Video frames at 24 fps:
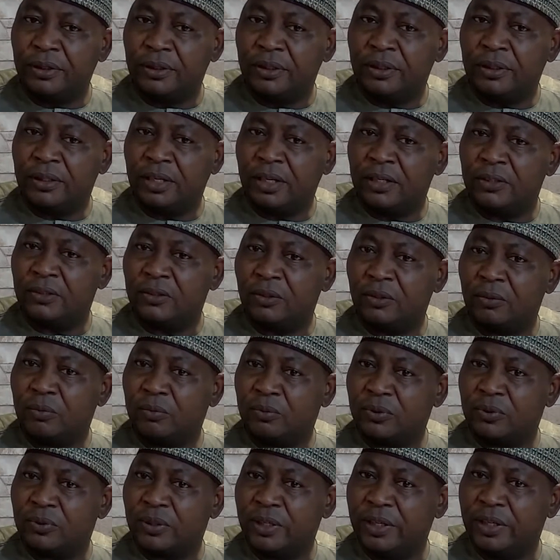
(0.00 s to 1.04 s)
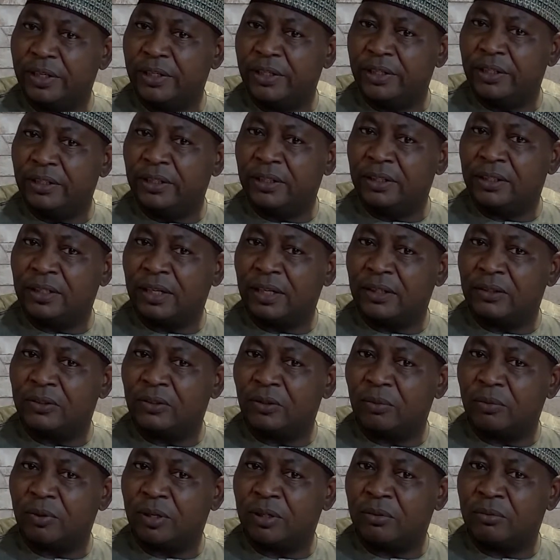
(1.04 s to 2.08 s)
in terms of training, in terms
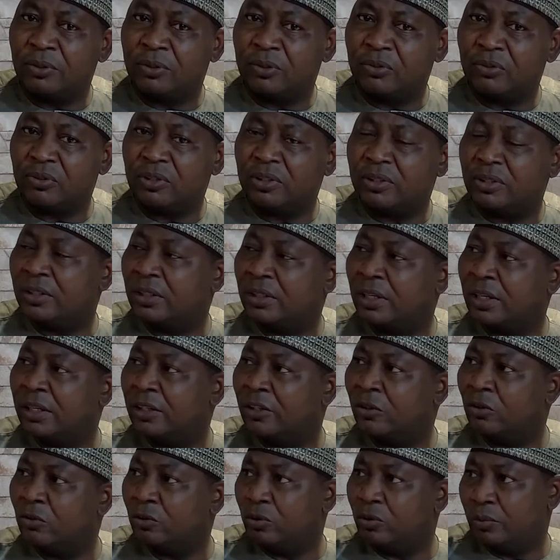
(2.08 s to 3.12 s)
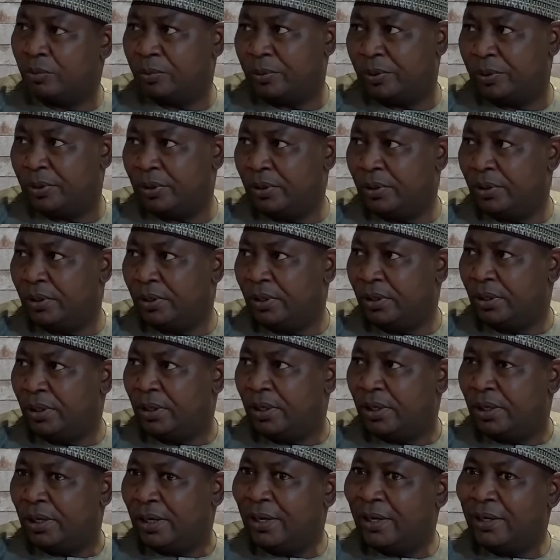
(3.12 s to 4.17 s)
of administration and equipment?
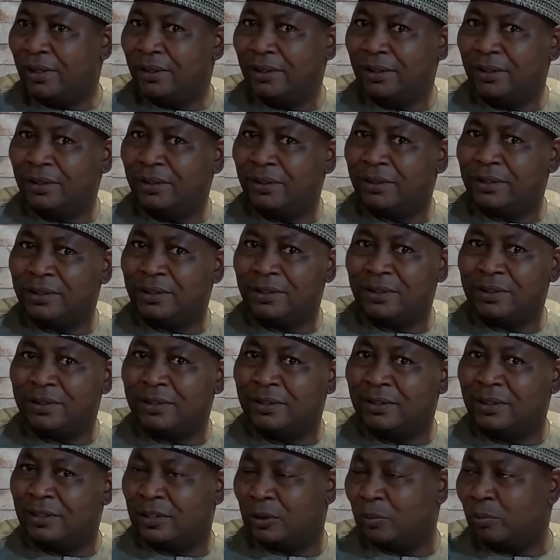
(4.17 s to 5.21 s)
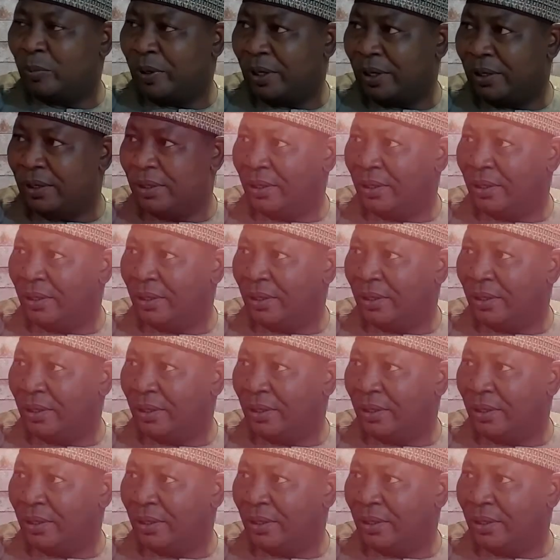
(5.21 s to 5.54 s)
It is dismal.